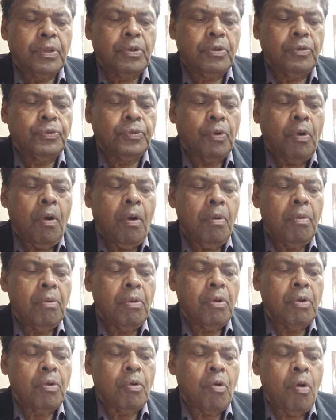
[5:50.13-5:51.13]
to
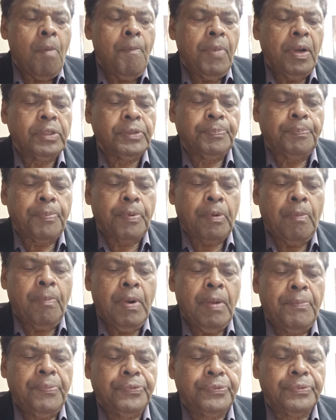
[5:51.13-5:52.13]
solve complex
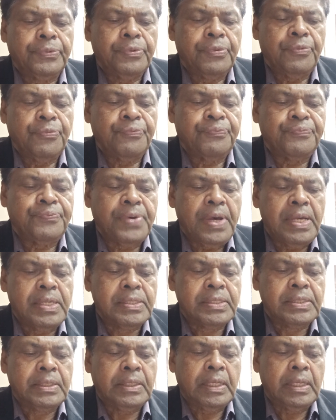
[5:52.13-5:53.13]
problems
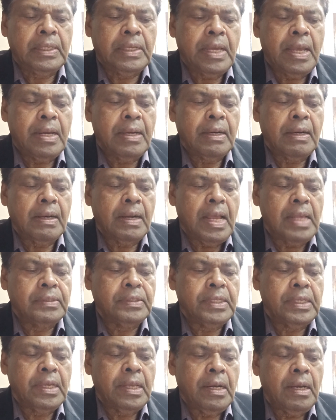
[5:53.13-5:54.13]
faster than
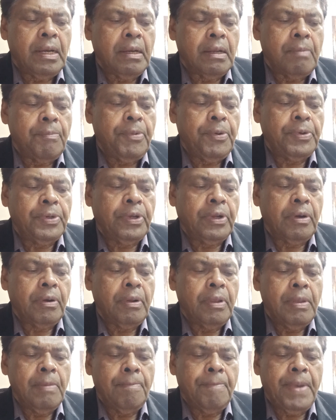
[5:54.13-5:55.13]
classical computer
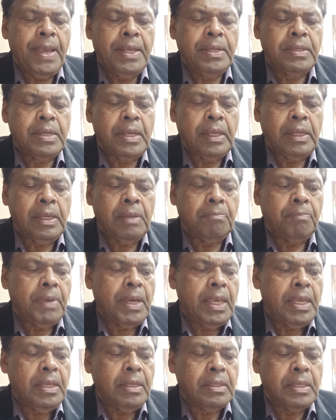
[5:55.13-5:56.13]
by
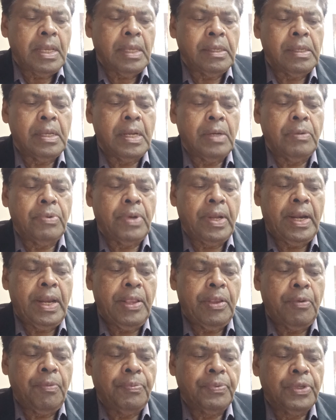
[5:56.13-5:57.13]
taking
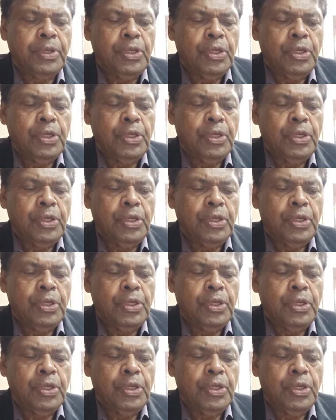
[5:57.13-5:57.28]
advantage of